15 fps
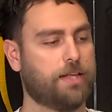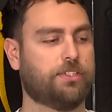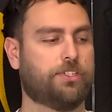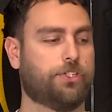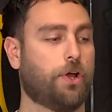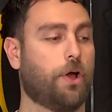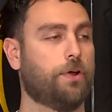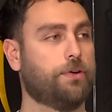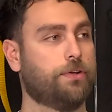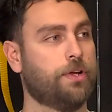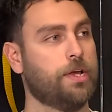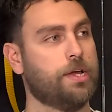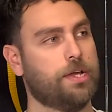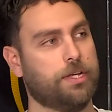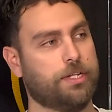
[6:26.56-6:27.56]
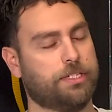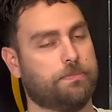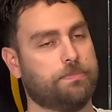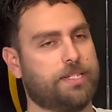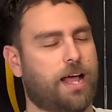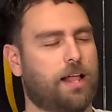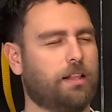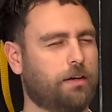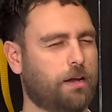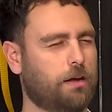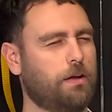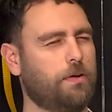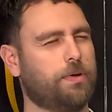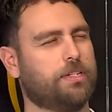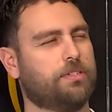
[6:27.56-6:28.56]
shown some talent. I
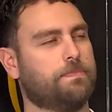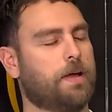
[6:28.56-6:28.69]
know he's